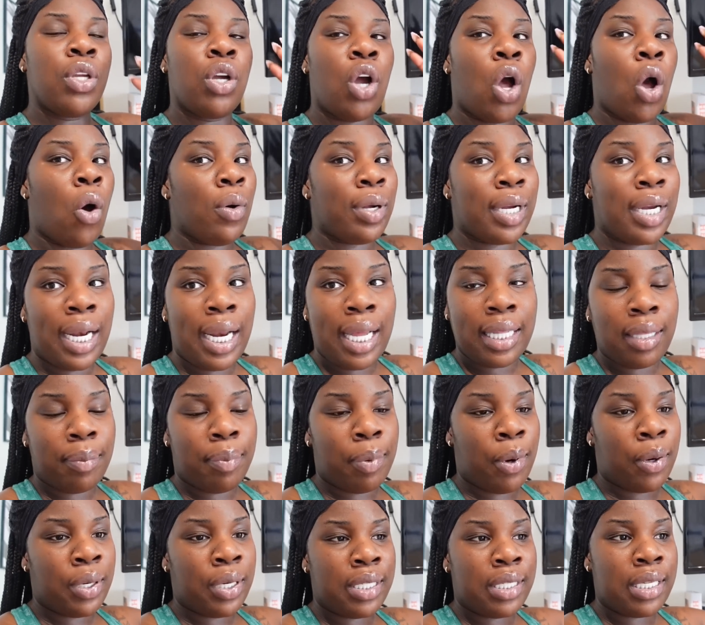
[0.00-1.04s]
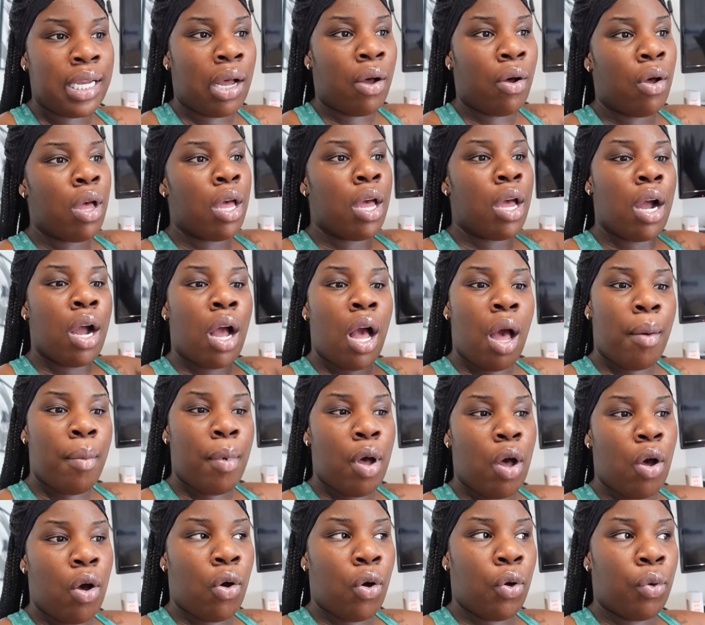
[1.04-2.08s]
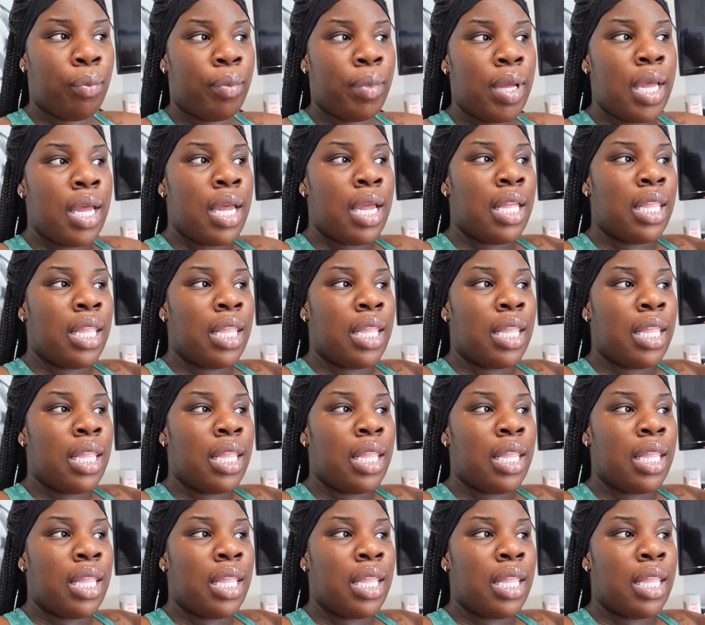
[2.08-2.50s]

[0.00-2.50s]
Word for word: Go and collect the ponytail, come home.